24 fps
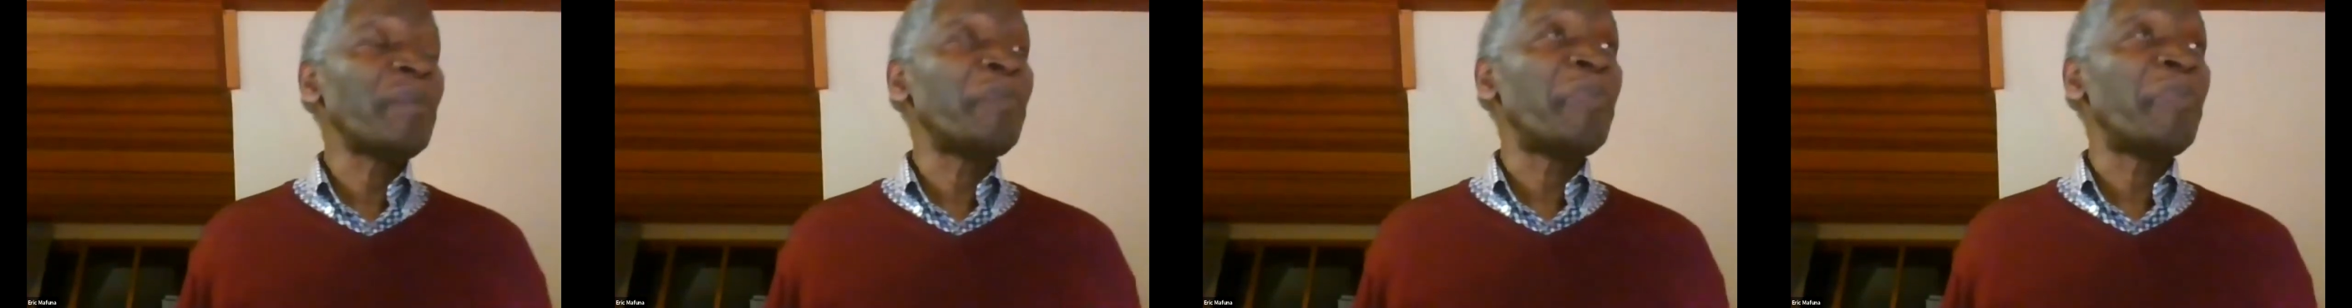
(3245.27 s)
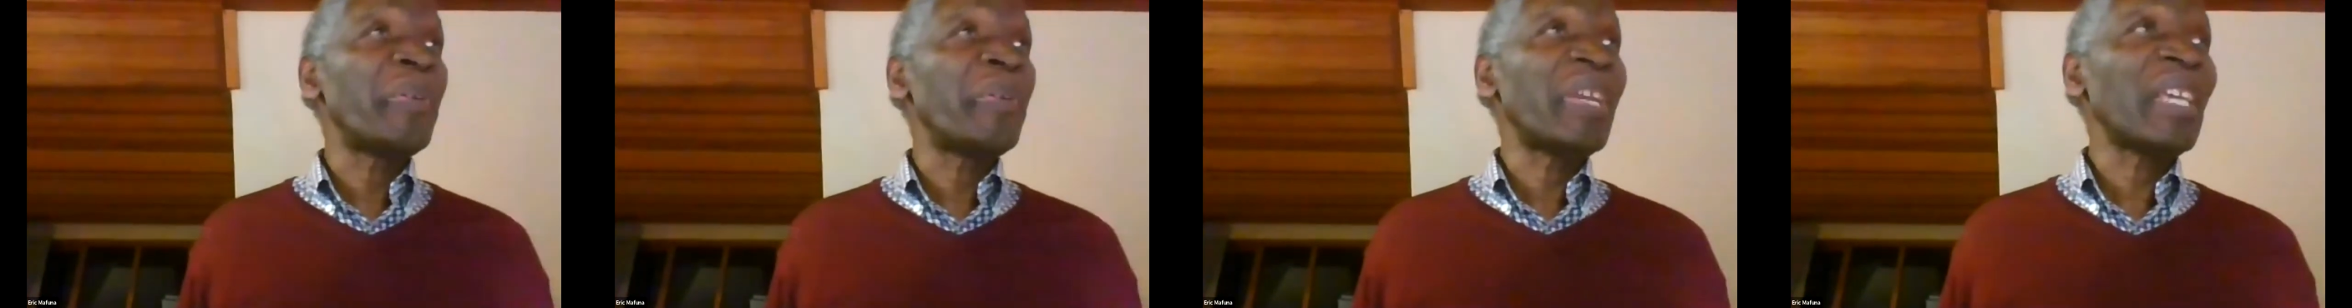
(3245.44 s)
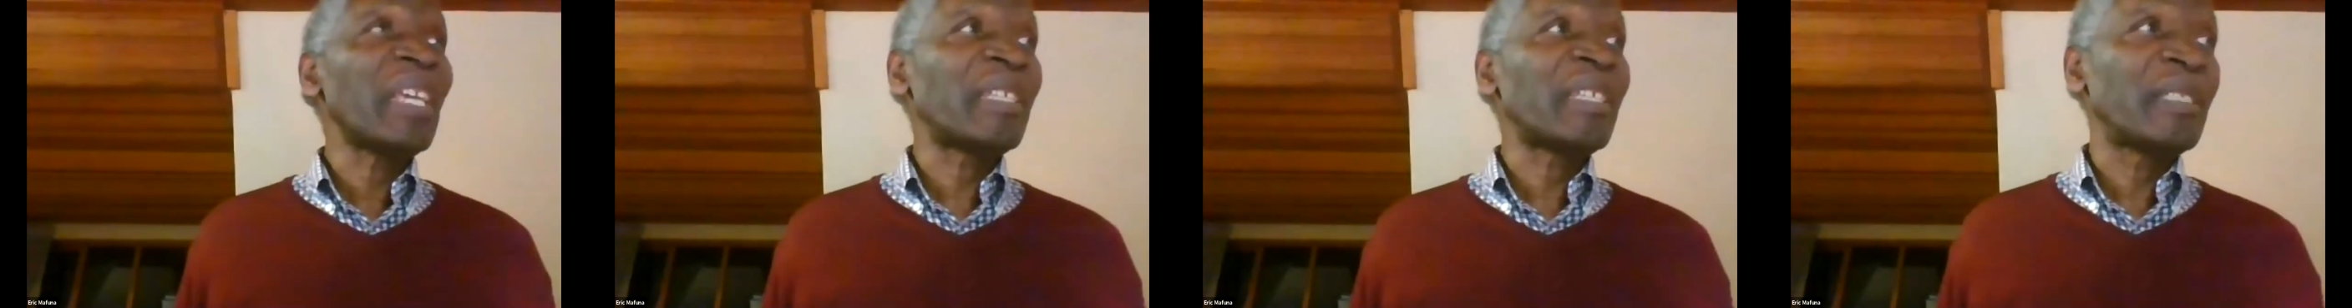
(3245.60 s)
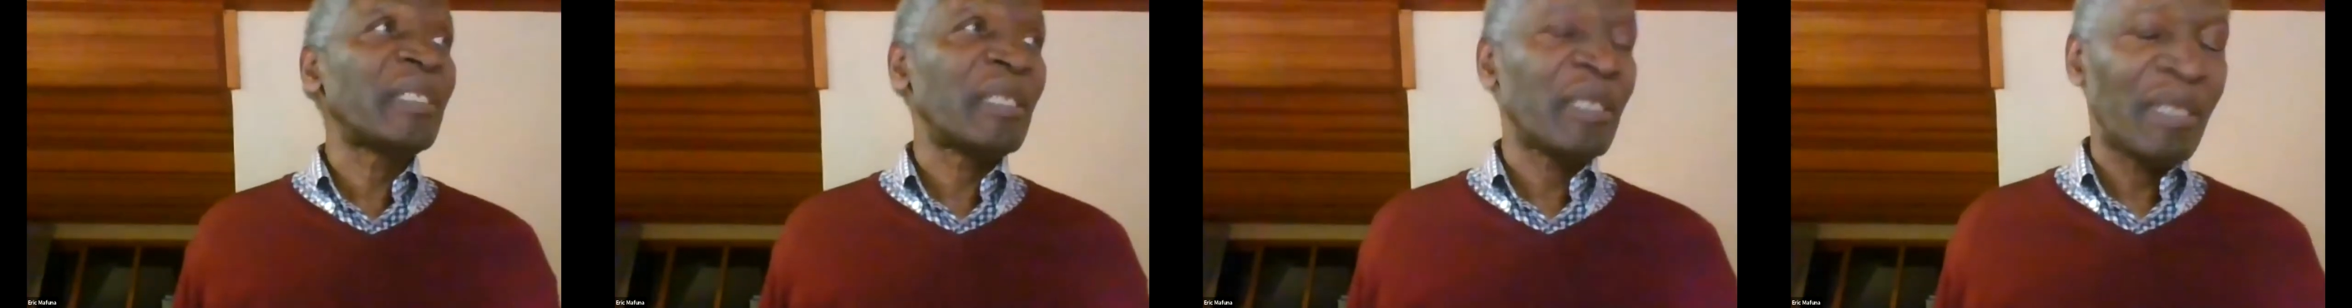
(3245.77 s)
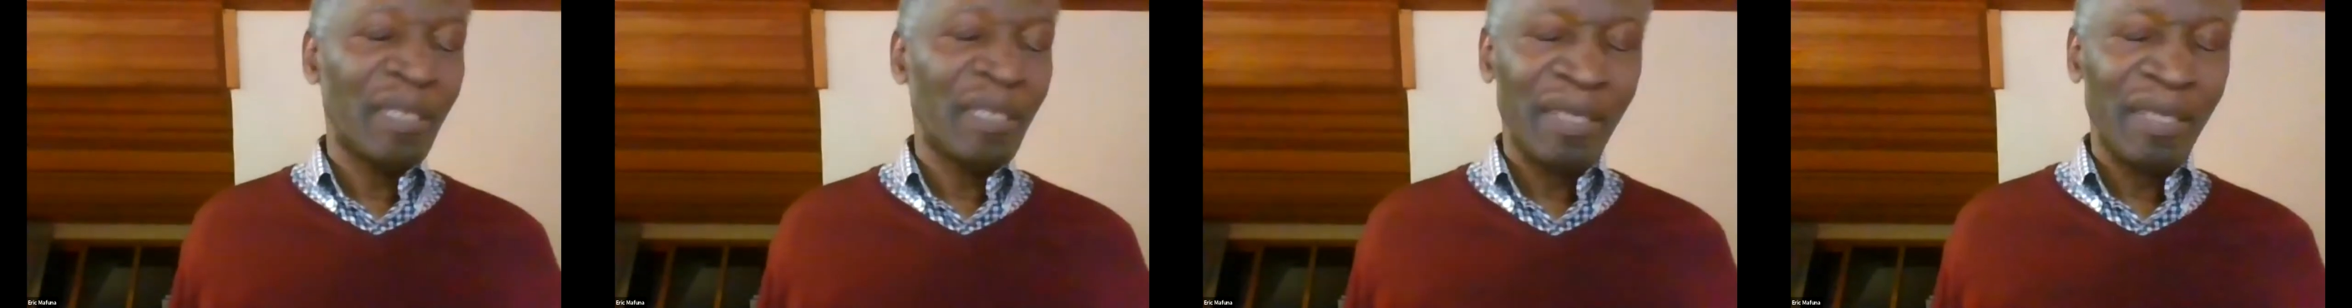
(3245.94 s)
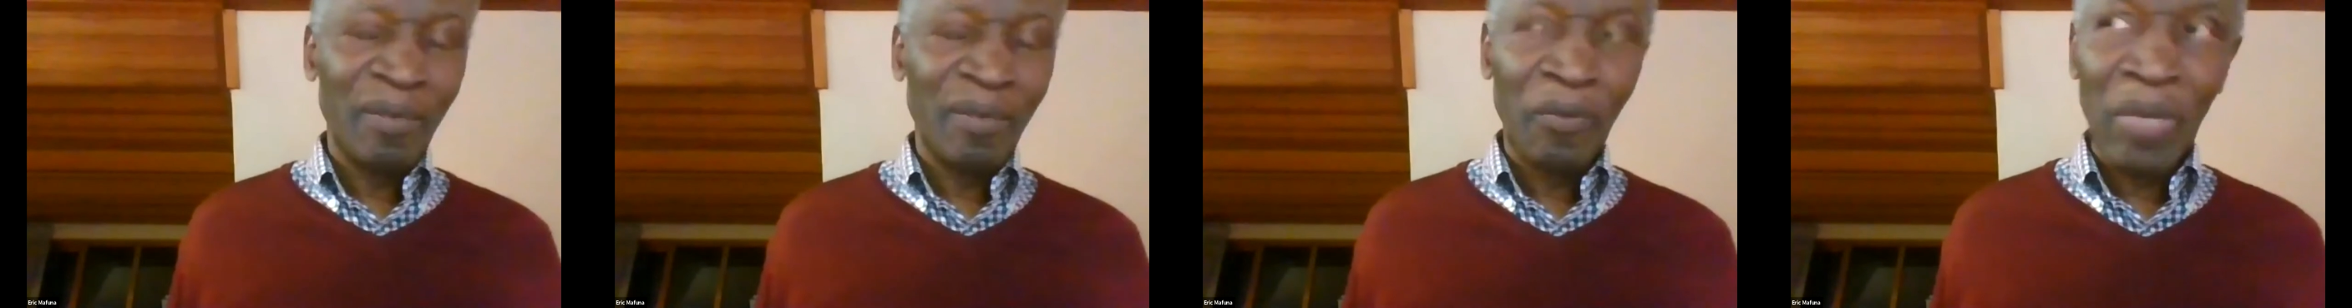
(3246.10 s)

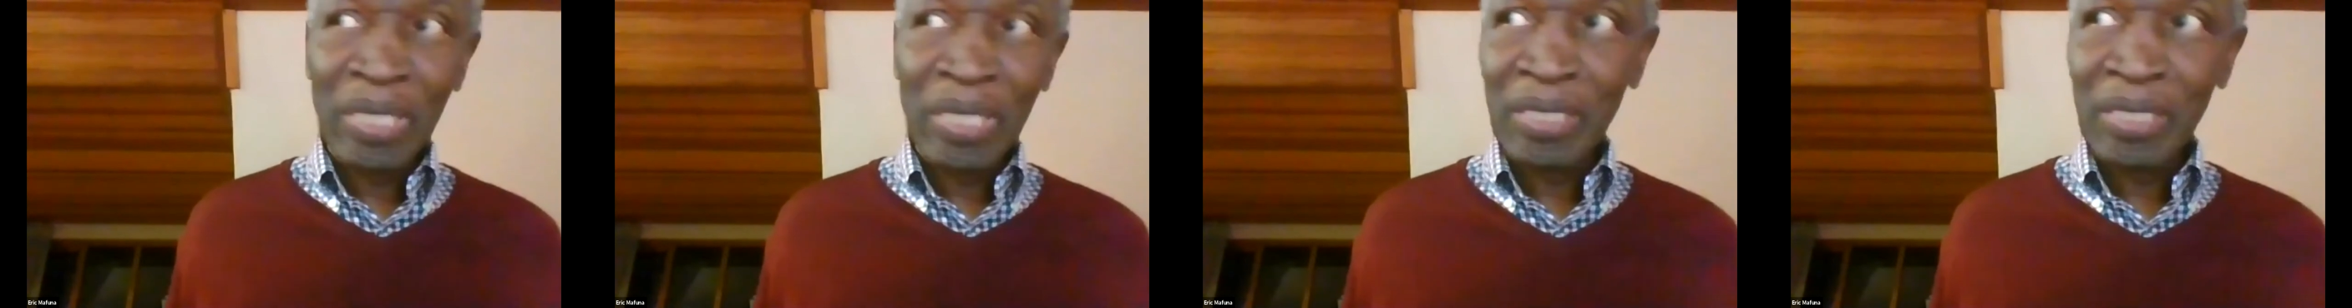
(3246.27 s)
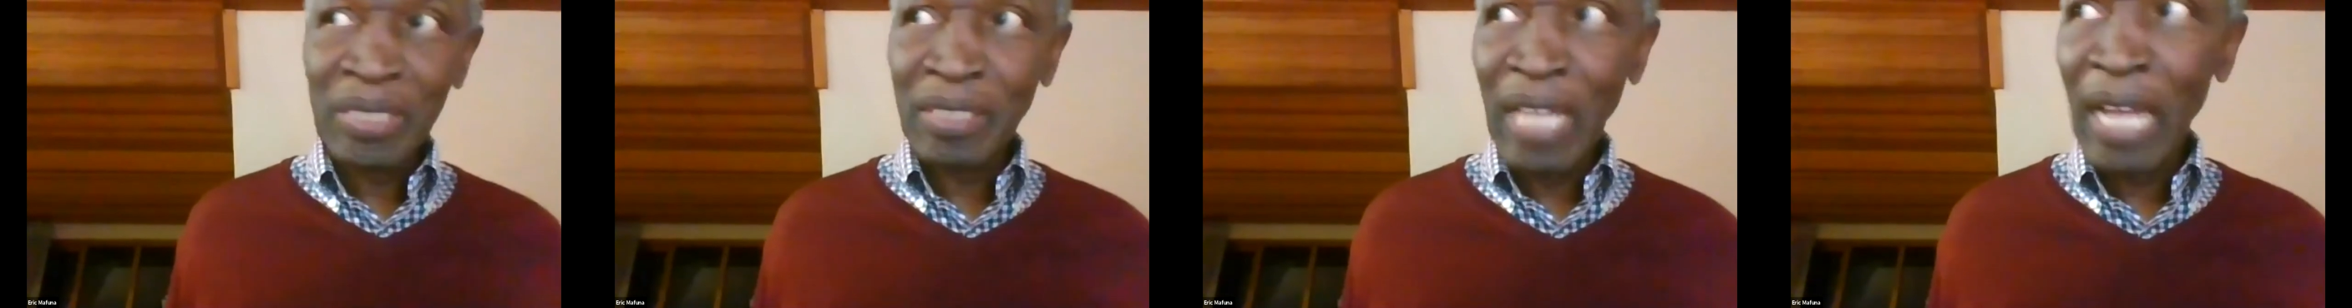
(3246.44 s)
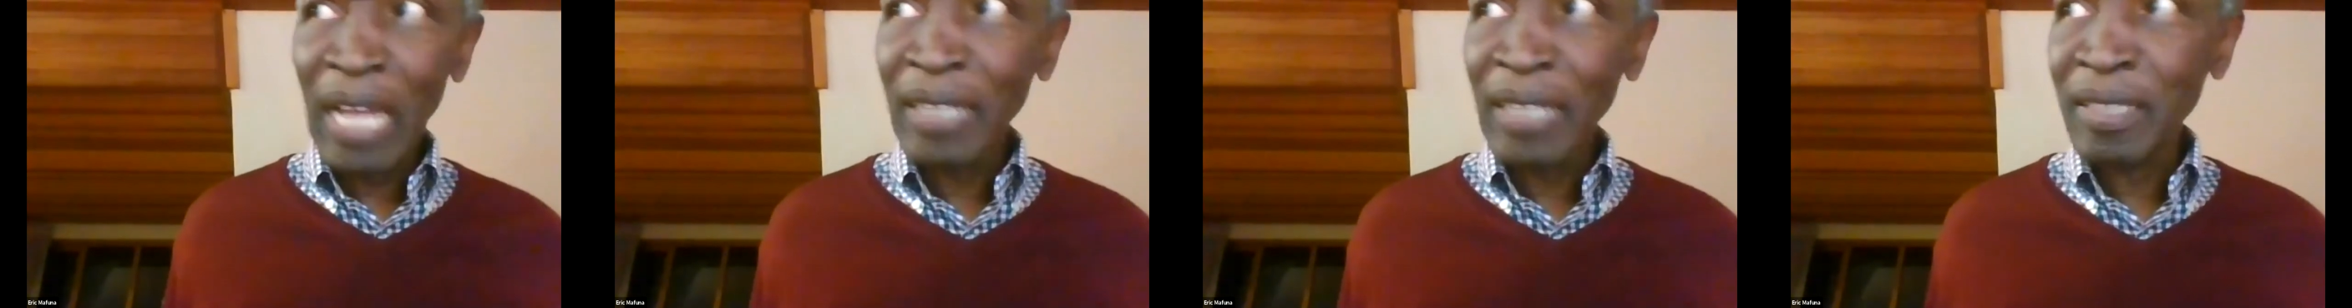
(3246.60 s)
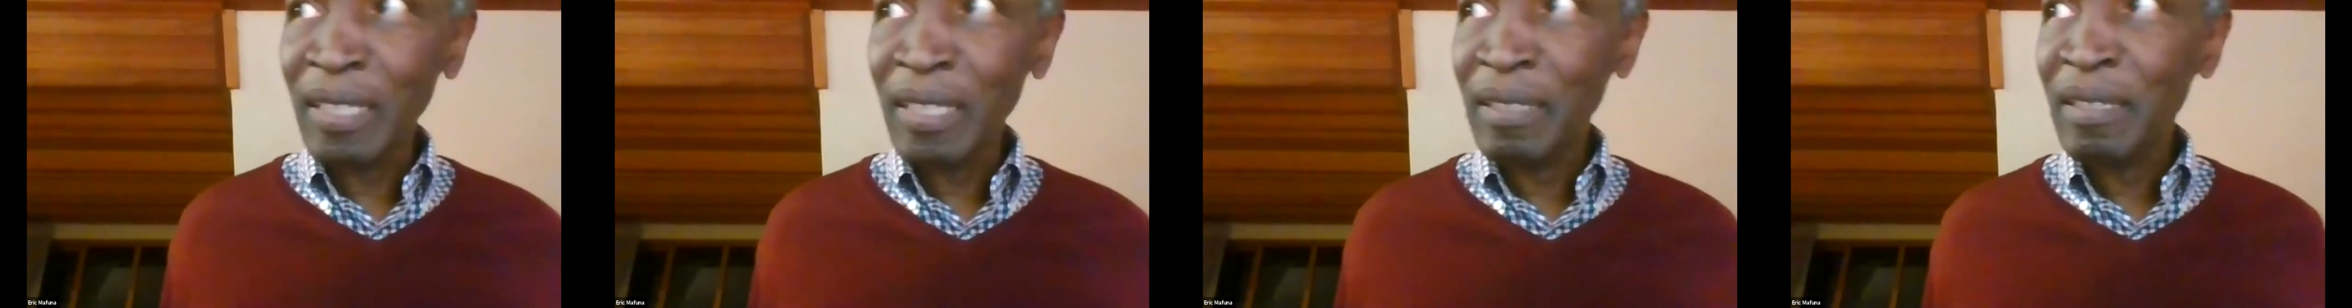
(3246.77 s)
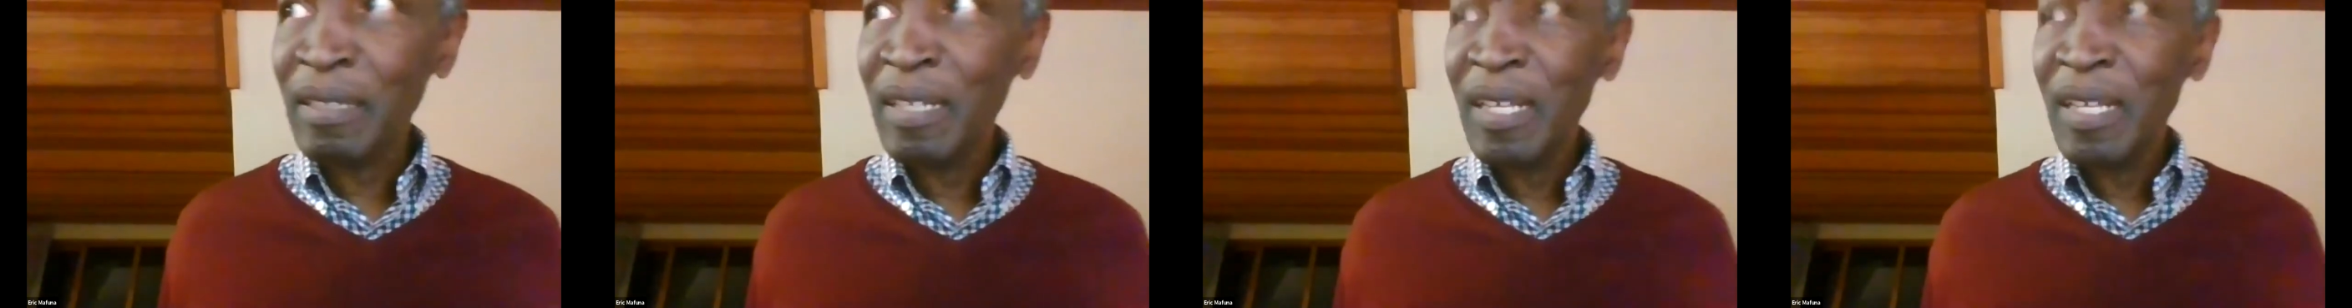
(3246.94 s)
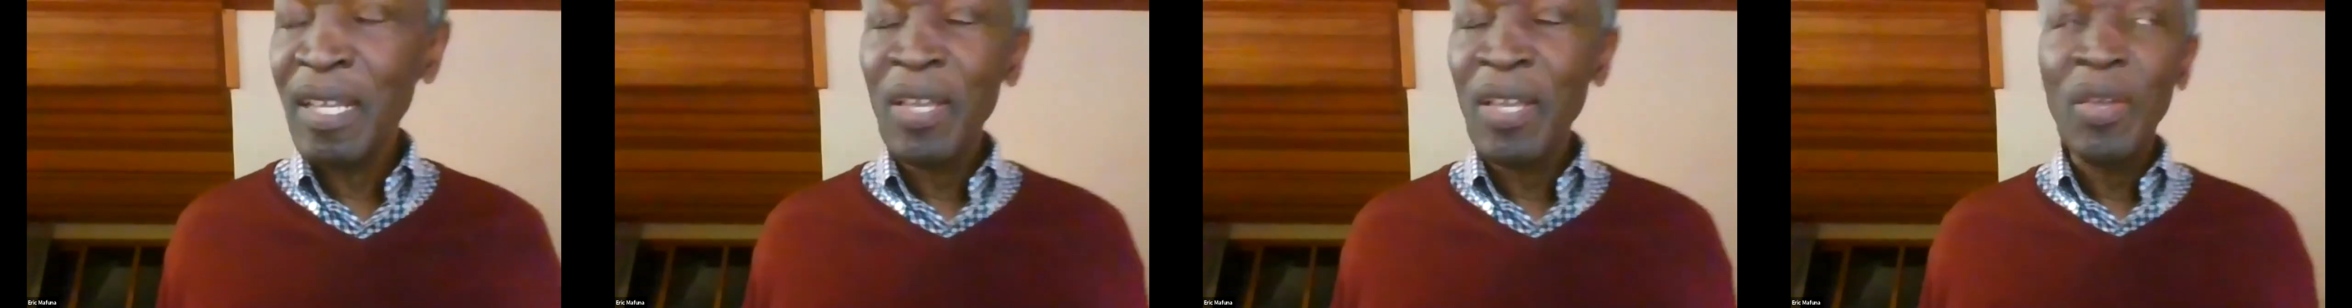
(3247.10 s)
BRICS was started,